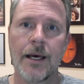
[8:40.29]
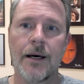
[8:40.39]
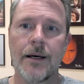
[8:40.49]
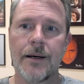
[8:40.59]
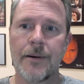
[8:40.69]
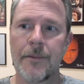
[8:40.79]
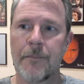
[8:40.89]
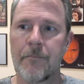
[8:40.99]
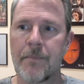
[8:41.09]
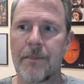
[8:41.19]

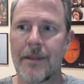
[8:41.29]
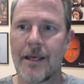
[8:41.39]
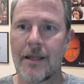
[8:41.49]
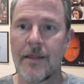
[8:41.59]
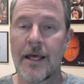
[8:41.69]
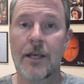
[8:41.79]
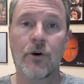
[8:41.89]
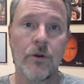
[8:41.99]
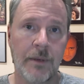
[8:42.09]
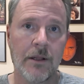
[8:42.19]
and they
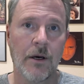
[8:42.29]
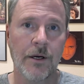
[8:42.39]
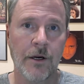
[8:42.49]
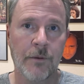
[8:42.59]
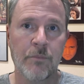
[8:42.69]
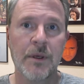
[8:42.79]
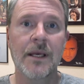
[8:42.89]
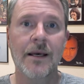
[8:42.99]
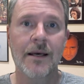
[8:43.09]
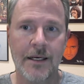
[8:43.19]
could be longer
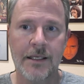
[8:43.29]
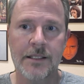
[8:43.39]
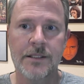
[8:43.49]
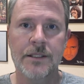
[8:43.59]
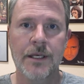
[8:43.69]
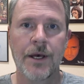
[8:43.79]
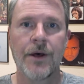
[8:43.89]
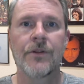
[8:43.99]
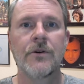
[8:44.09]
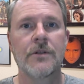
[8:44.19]
because
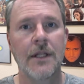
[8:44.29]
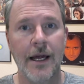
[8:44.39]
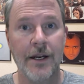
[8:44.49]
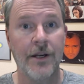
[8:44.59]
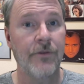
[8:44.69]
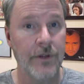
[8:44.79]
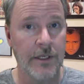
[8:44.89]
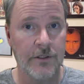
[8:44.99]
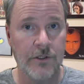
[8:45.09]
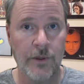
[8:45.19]
there's a lot of different
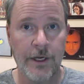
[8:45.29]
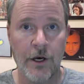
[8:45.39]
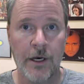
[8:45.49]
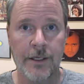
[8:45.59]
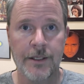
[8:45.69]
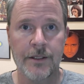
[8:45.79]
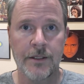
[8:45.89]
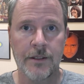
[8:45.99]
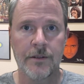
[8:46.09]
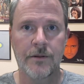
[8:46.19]
things going on
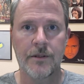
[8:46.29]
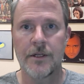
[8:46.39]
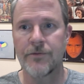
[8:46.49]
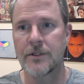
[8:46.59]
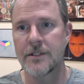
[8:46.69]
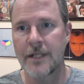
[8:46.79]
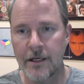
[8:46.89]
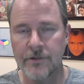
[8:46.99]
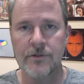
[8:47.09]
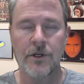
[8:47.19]
in the different
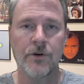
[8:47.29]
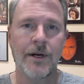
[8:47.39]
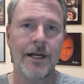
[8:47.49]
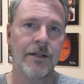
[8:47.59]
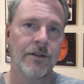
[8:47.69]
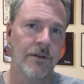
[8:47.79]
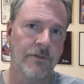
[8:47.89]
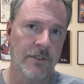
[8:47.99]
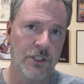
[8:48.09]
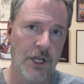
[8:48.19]
styles of songwriting, the
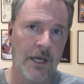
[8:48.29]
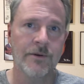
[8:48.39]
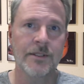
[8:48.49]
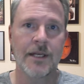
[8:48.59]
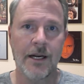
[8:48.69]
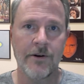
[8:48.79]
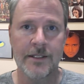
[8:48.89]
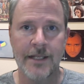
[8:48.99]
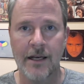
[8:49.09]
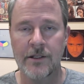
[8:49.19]
different genres that
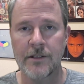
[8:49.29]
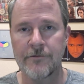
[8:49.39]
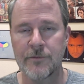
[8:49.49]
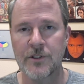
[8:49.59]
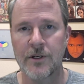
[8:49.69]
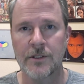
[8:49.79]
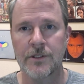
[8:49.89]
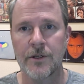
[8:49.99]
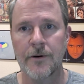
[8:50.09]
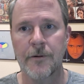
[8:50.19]
Harry's tackling from song to
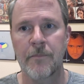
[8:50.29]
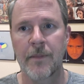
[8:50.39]
song.